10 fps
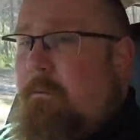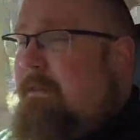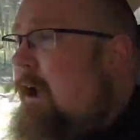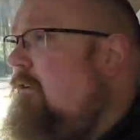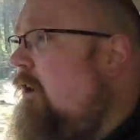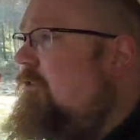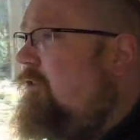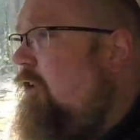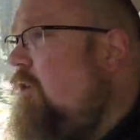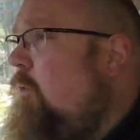There are
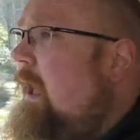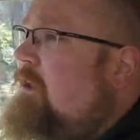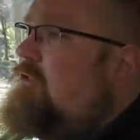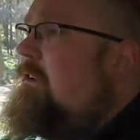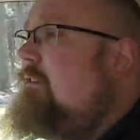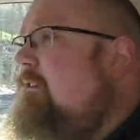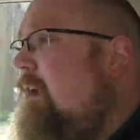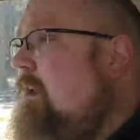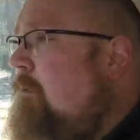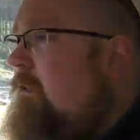two engines
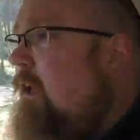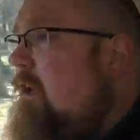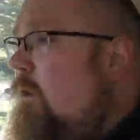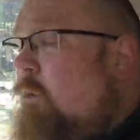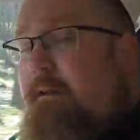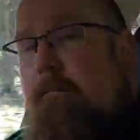available, one